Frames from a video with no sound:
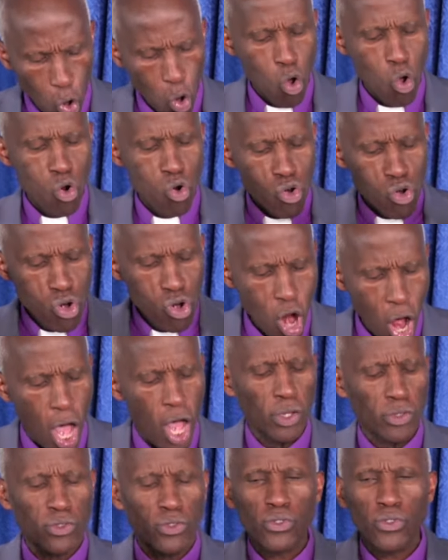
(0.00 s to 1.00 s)
do
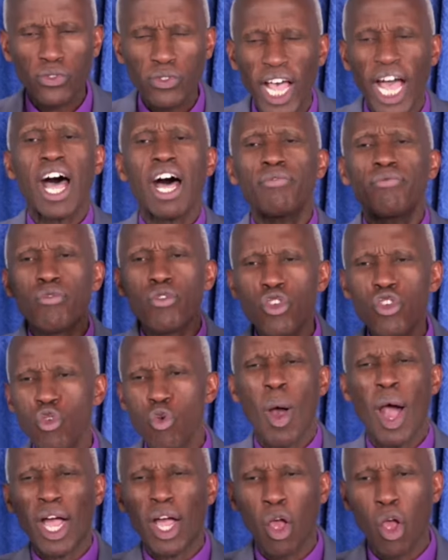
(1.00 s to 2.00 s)
not serve
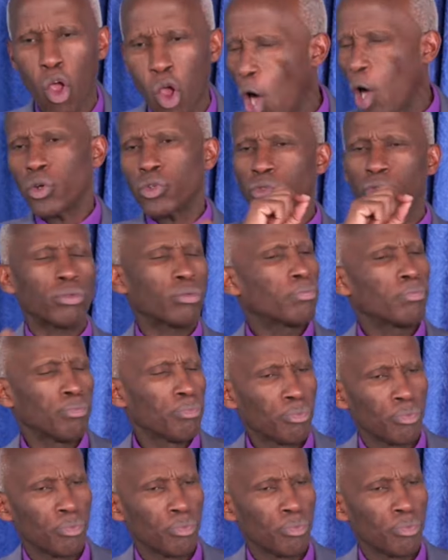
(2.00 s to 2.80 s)
your God.